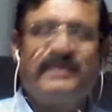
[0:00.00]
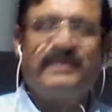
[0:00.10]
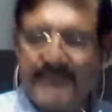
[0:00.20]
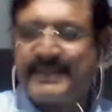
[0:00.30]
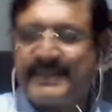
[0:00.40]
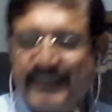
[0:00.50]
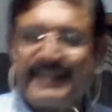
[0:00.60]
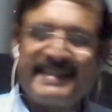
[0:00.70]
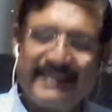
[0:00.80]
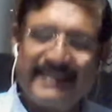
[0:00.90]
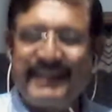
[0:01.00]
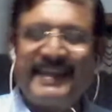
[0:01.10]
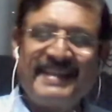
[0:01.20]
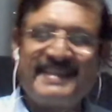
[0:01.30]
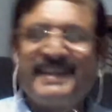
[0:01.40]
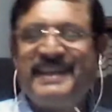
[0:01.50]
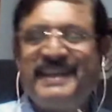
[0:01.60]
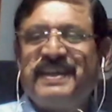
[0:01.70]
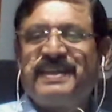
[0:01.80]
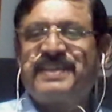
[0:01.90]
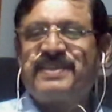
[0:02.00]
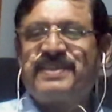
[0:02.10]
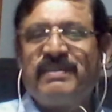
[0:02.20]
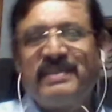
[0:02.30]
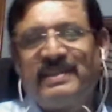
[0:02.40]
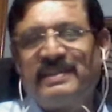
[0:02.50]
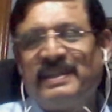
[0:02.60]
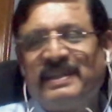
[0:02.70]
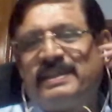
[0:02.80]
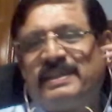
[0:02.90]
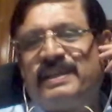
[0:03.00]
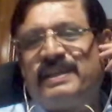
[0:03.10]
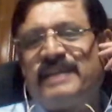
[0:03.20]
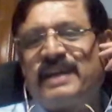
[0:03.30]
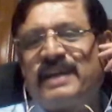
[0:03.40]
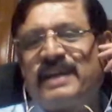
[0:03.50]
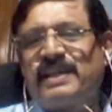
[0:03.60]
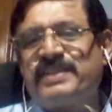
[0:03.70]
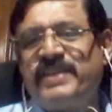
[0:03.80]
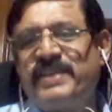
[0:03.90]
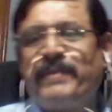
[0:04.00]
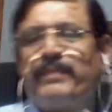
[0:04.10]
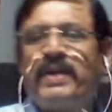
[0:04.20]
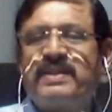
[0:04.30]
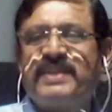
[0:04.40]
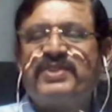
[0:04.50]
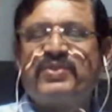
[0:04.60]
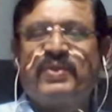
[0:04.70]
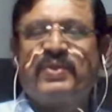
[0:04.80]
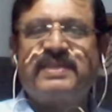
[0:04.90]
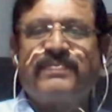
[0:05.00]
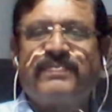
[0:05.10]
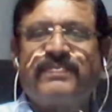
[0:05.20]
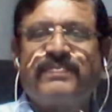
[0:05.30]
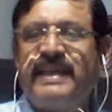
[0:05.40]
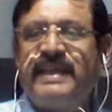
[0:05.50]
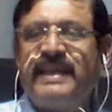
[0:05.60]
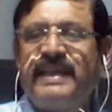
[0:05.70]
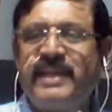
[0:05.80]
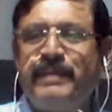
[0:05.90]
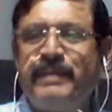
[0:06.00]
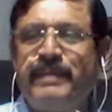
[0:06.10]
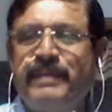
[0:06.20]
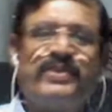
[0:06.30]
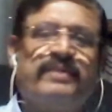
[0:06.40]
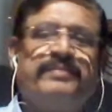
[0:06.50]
Yes, I consider it is, yes, all the, and another chief important source of law is imitation.